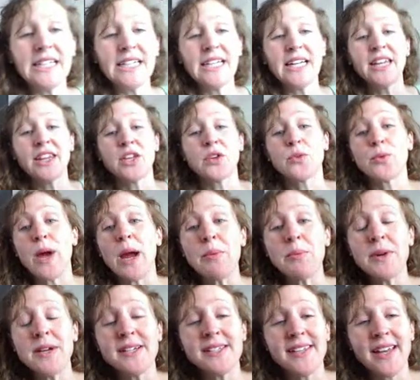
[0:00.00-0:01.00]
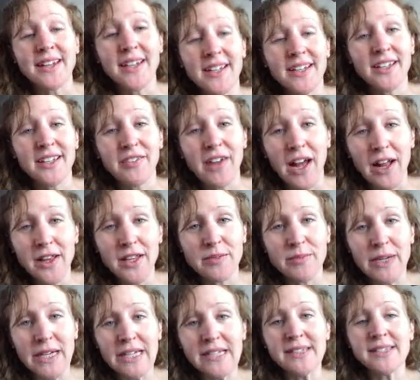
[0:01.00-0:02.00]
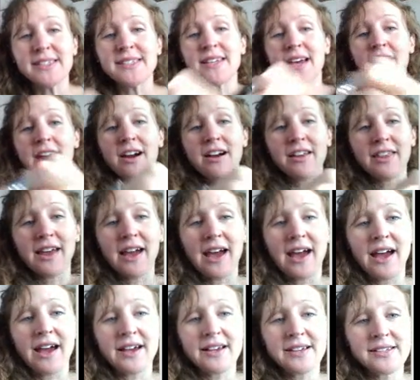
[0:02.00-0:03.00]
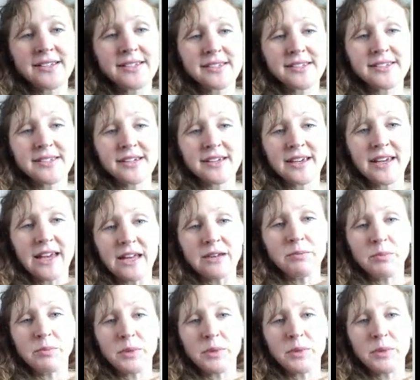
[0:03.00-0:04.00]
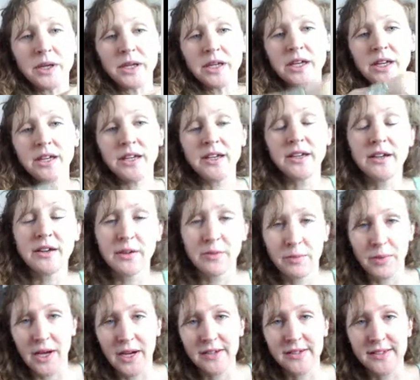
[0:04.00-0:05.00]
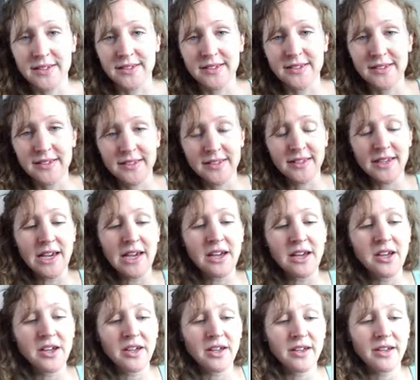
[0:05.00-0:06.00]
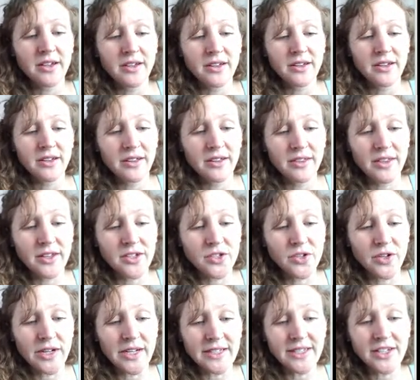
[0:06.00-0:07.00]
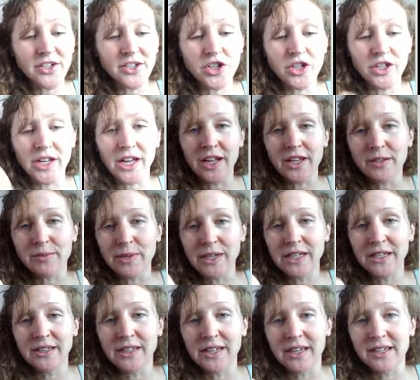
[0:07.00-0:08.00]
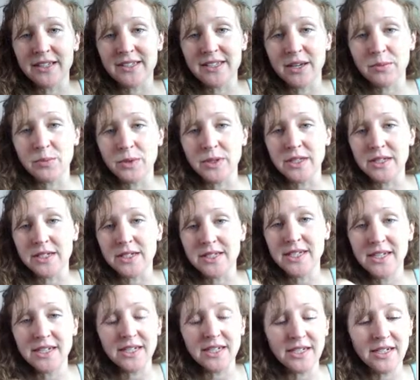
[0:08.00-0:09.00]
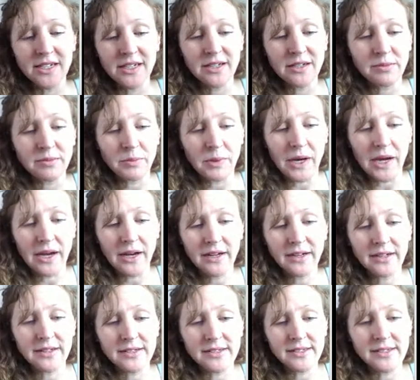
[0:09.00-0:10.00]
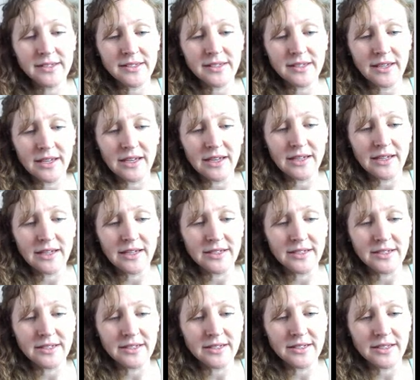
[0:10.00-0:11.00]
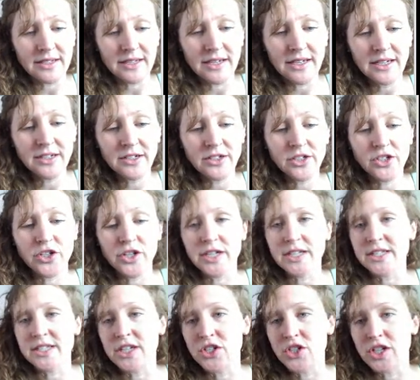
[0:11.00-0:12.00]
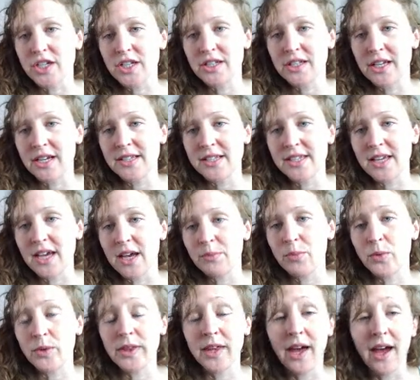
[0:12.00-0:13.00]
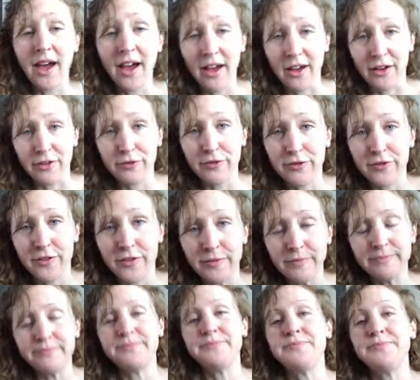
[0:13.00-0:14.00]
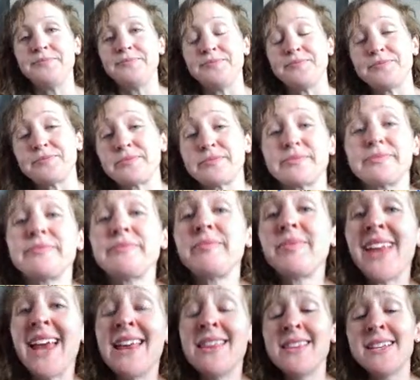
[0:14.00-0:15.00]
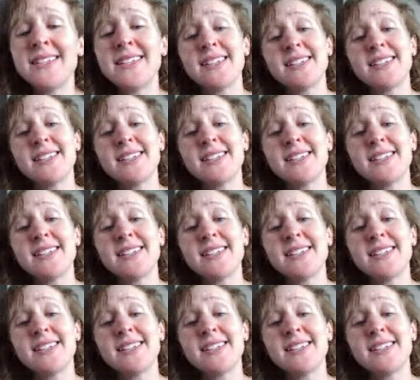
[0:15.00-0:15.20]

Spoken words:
The representative elements are the S and P boxes. The transition element lines up with the D box, and the intertransition lines up with the F. And this is